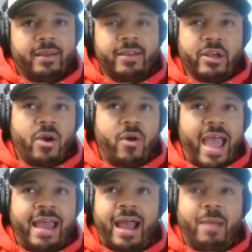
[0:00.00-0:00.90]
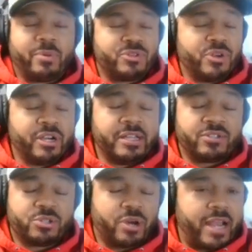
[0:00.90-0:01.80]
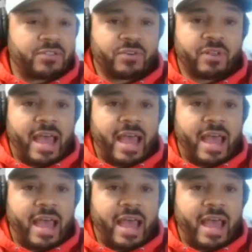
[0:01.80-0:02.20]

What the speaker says: had opportunities to transfer